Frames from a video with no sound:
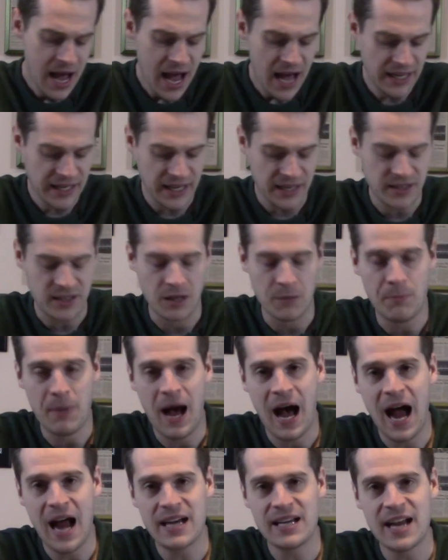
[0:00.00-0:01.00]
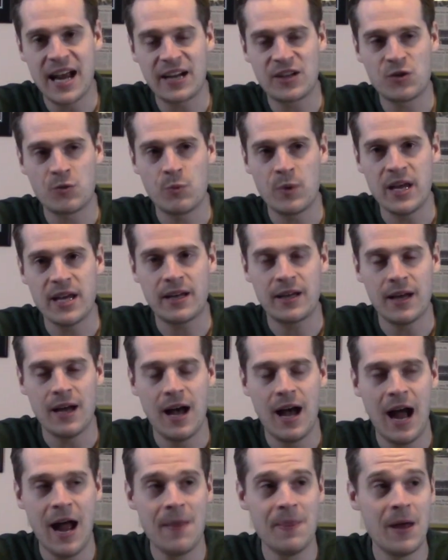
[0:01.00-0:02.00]
heading into the bye next week,
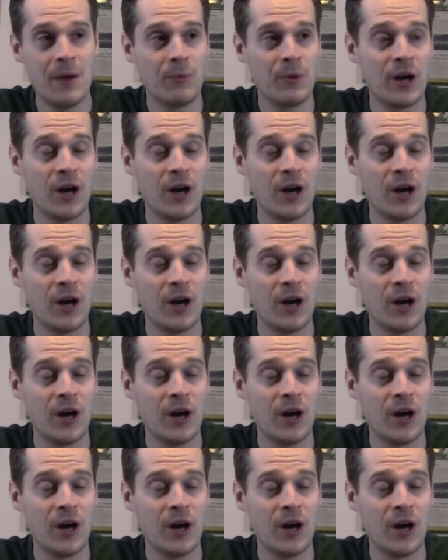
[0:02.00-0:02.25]
and then